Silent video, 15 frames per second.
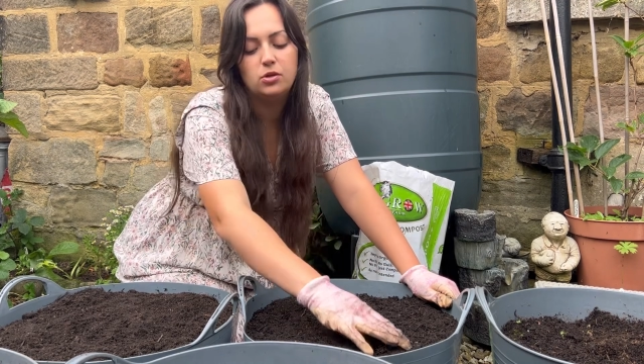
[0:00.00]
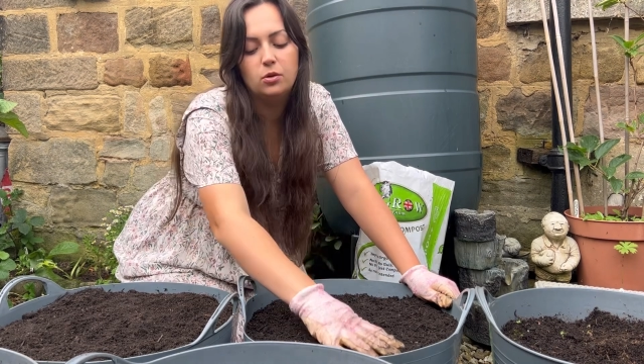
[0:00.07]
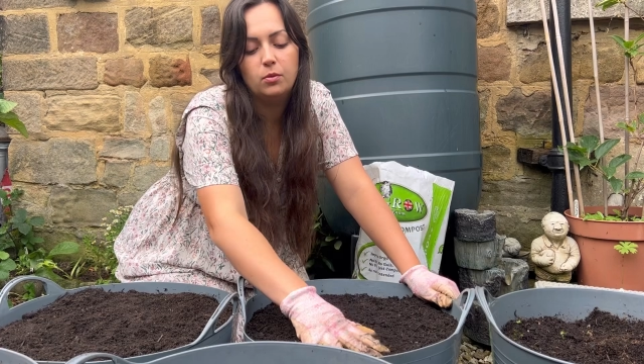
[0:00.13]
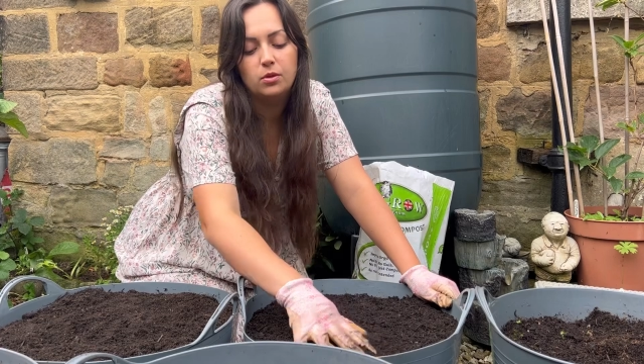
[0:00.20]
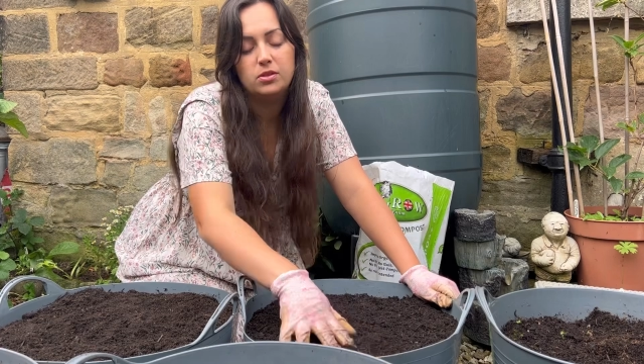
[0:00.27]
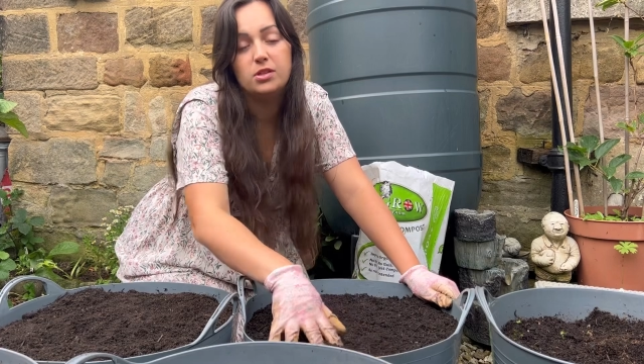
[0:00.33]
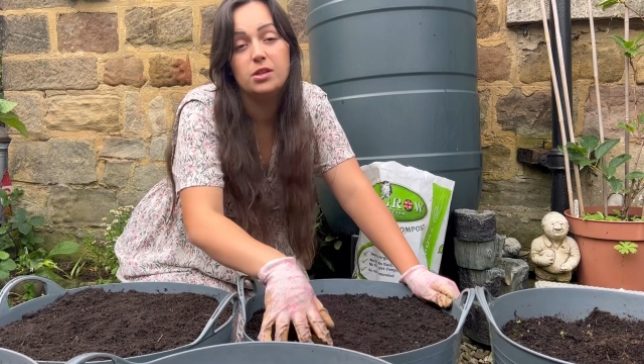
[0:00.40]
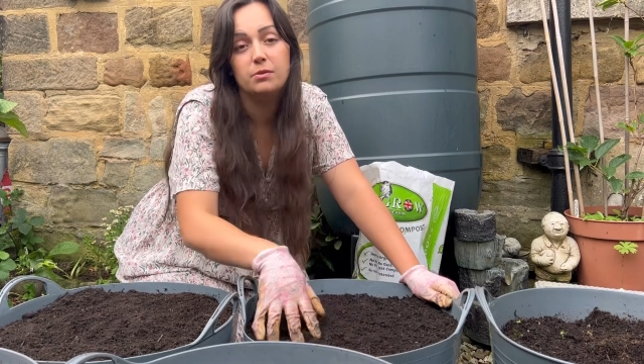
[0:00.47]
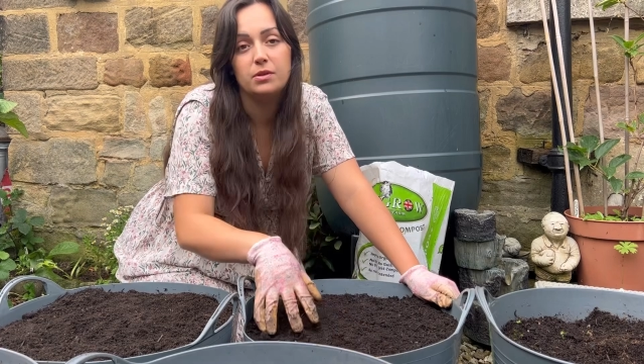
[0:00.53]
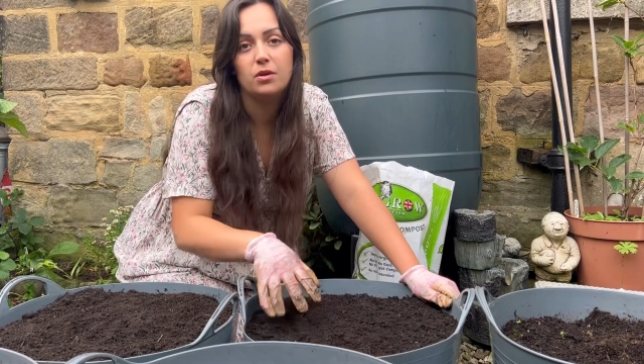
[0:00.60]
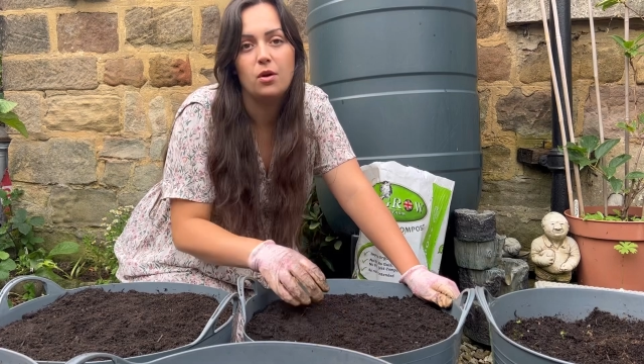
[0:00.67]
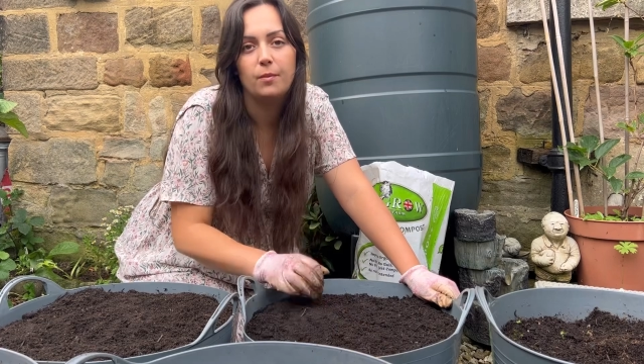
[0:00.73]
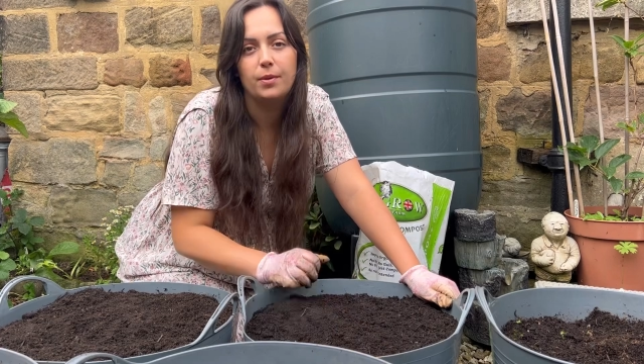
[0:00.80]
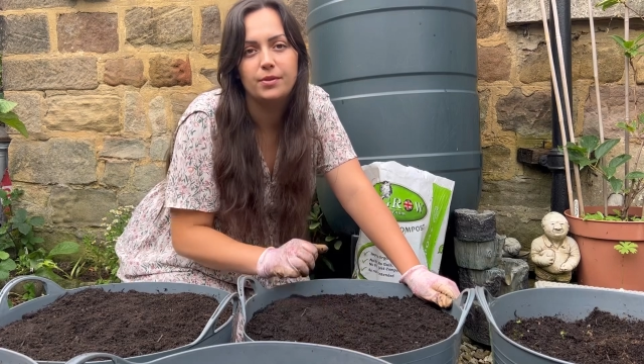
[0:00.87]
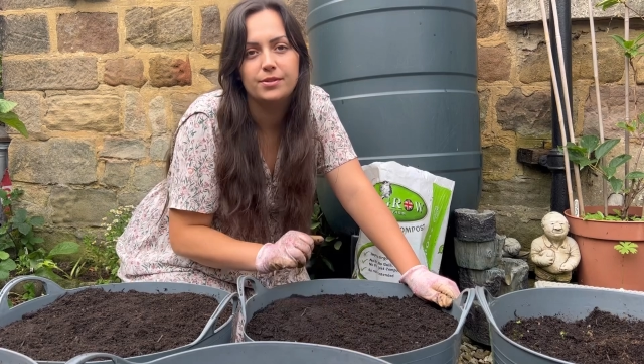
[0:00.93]
what to do with the
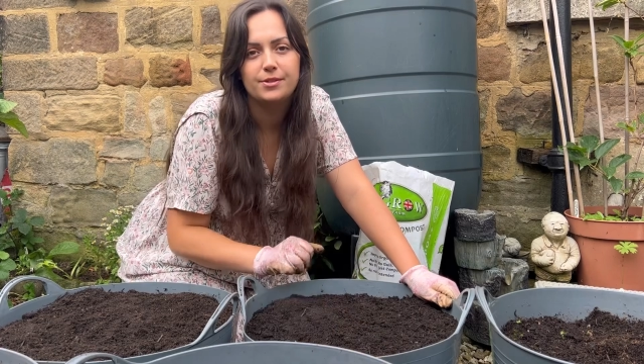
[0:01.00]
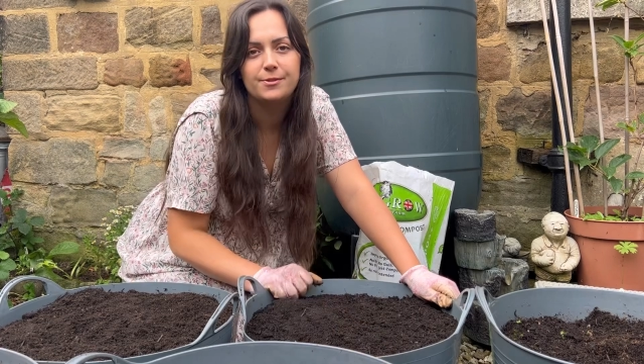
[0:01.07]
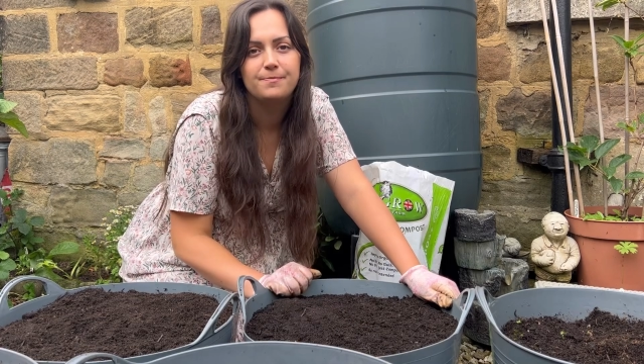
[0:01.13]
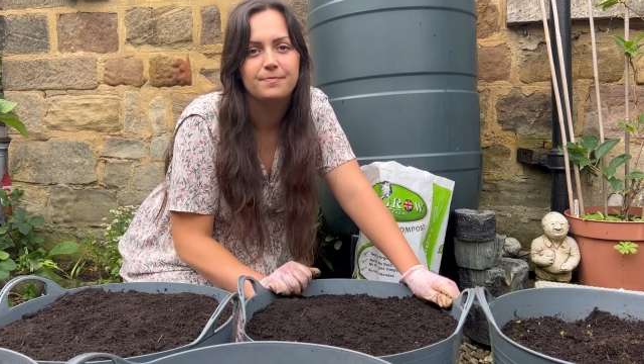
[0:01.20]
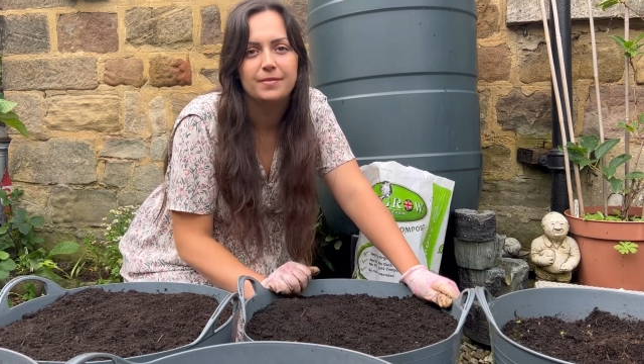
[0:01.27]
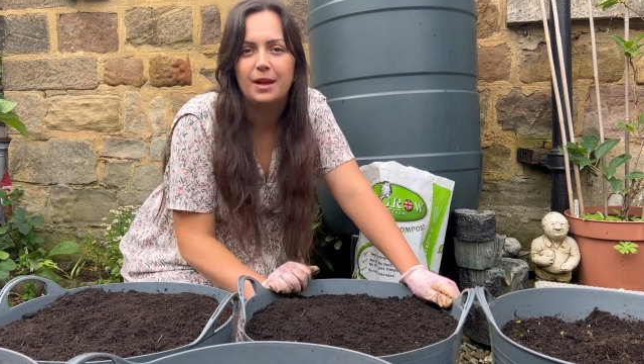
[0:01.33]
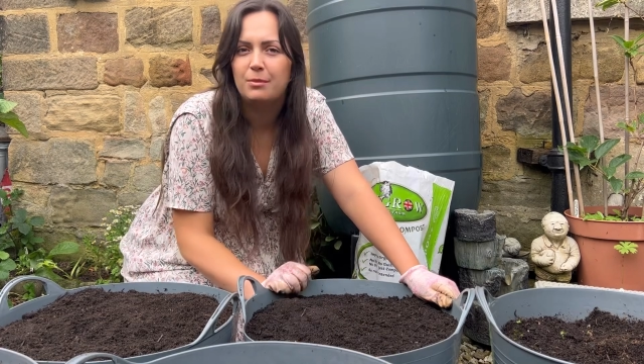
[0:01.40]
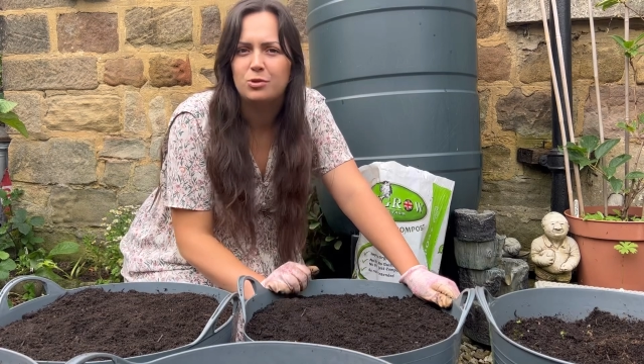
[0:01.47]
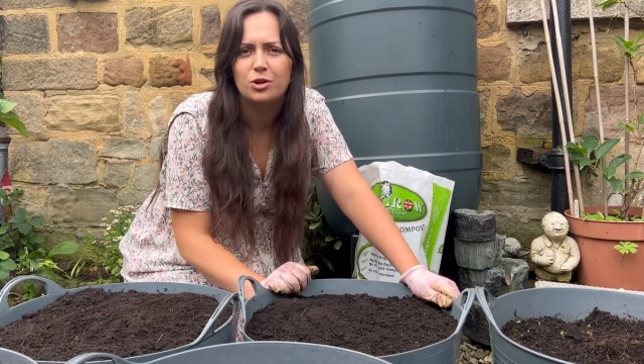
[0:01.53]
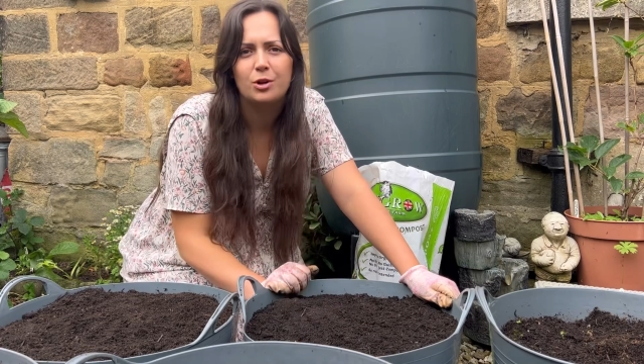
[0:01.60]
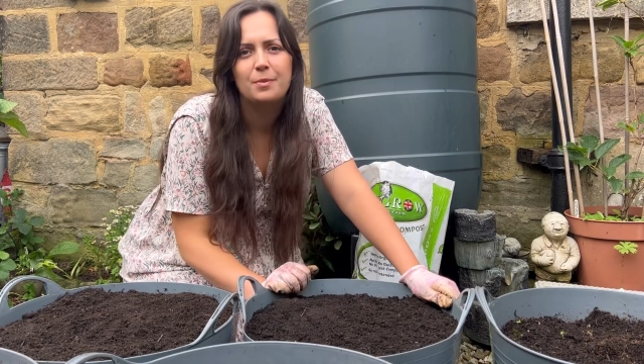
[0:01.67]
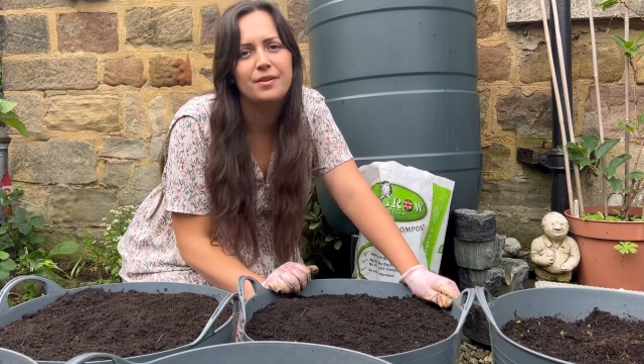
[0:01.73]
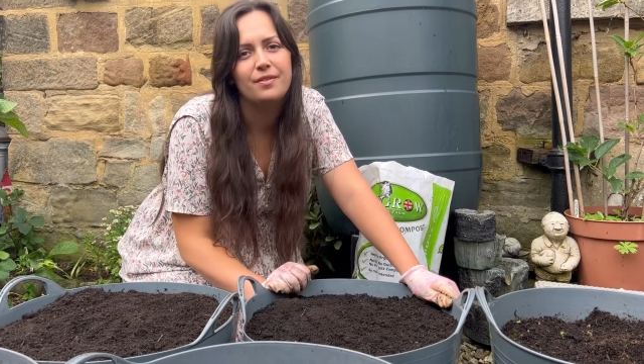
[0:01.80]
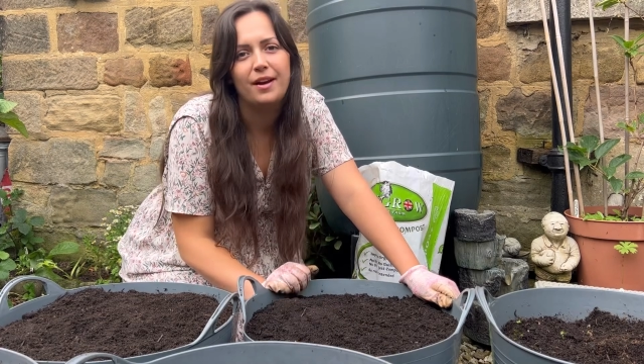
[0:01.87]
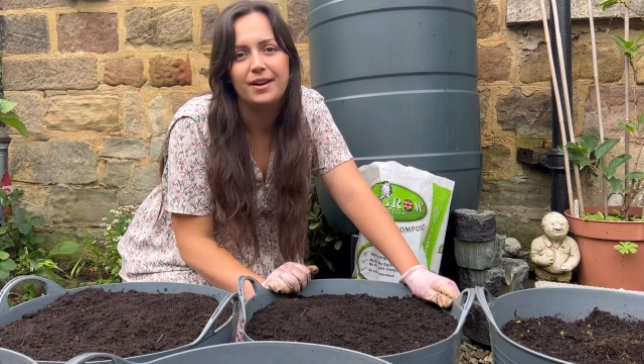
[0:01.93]
compost. I'm sure it'll
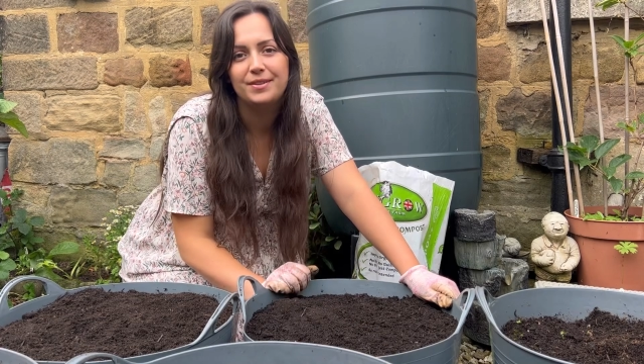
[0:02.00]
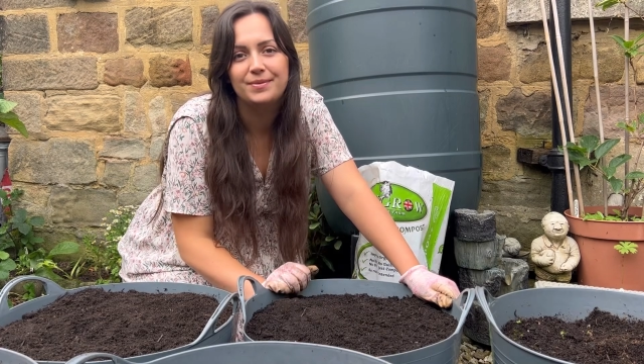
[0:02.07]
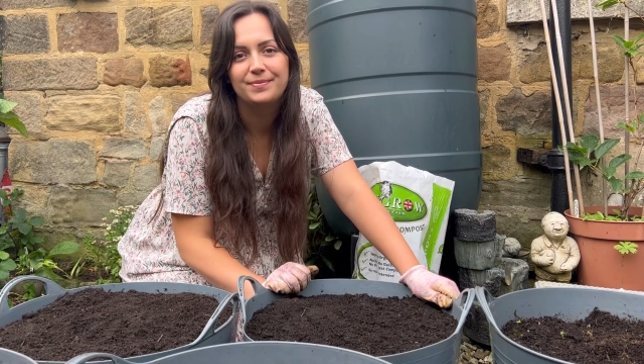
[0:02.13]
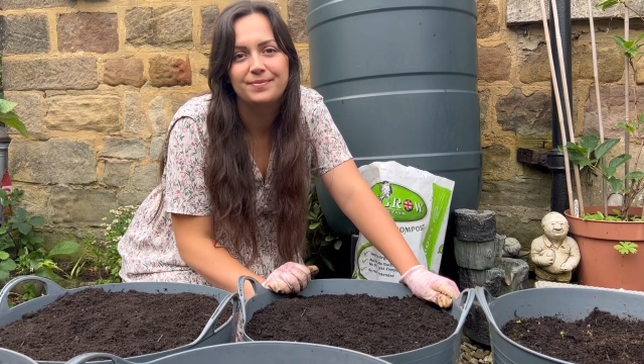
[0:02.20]
be fine.